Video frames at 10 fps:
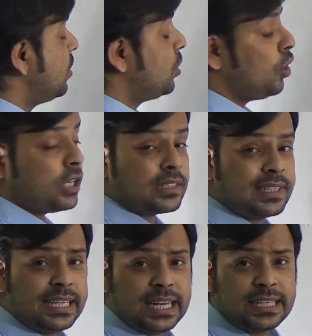not a
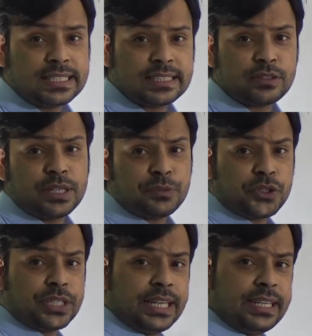single digit, we have to
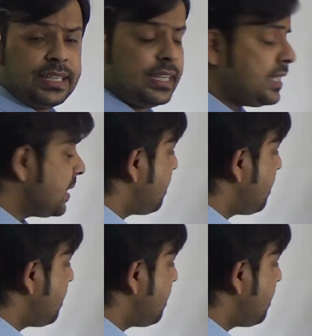take each